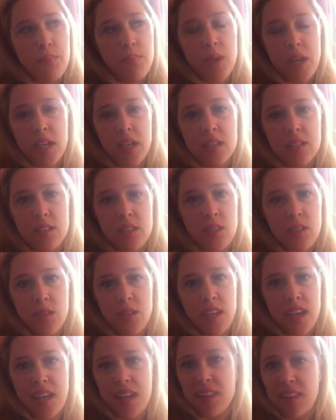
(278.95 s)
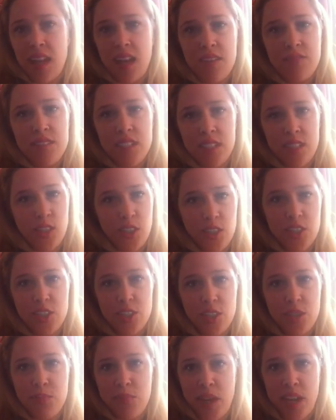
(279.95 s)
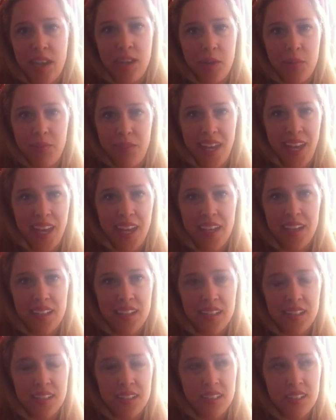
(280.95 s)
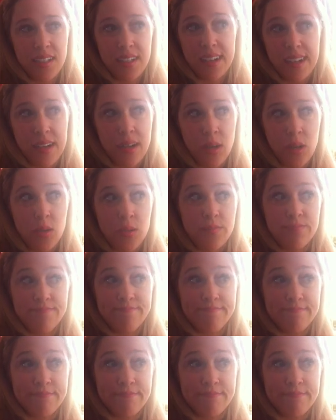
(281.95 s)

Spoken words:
but do you get loved and nurtured by your man? No?